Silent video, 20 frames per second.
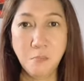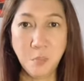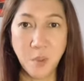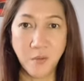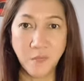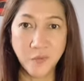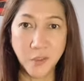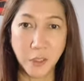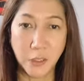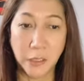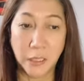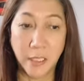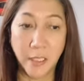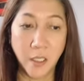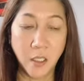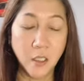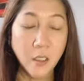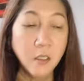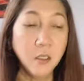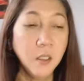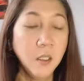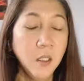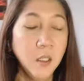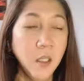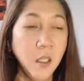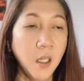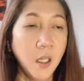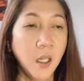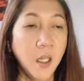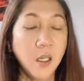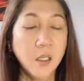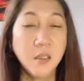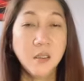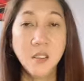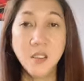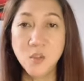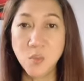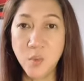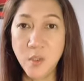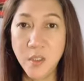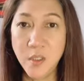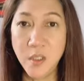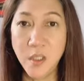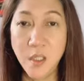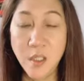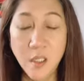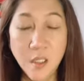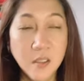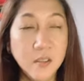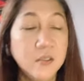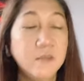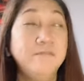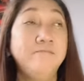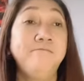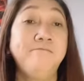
perfect lighting. Uh, this one is